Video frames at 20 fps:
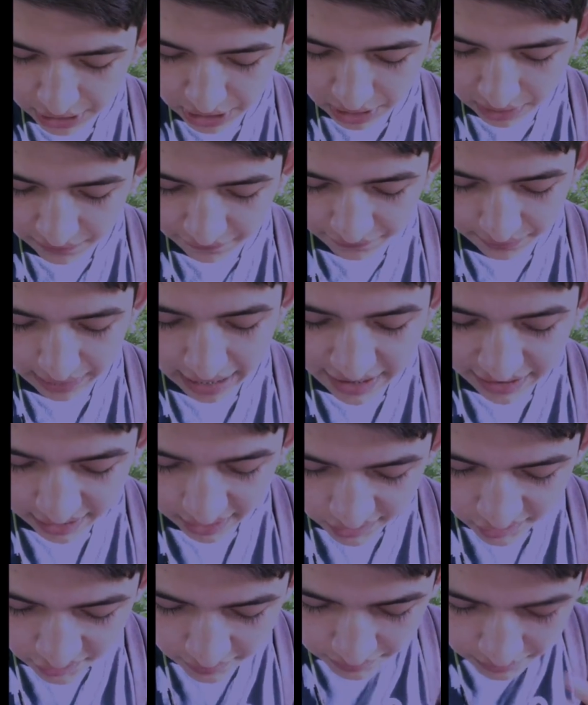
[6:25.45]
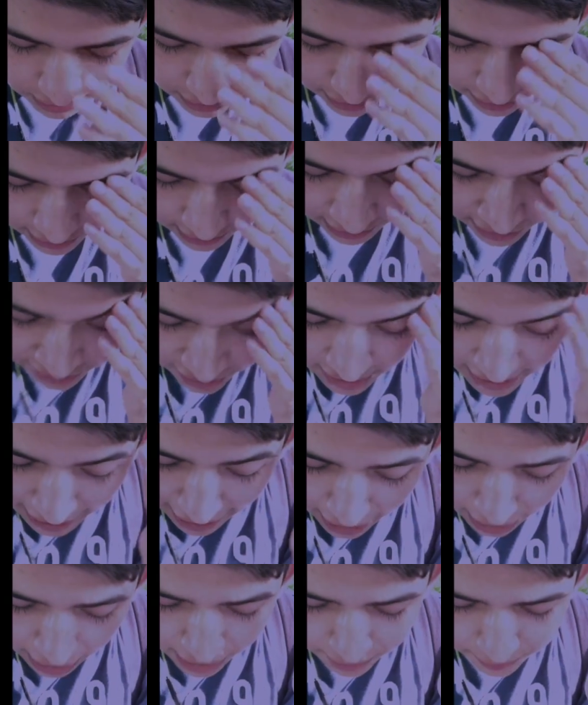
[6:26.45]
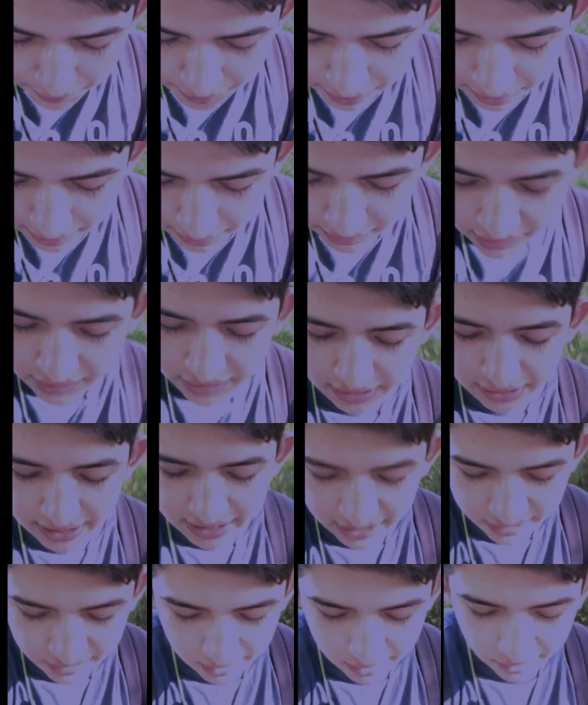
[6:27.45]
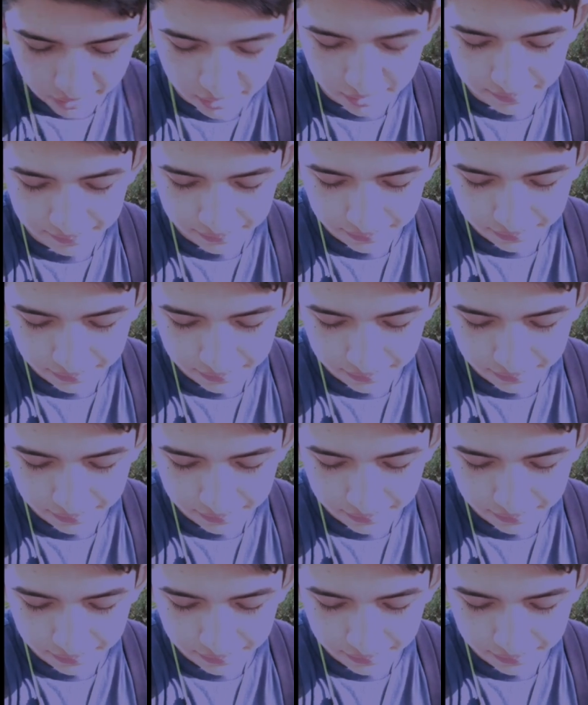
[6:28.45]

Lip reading: known for ethics. He thought higher worlds do not exist.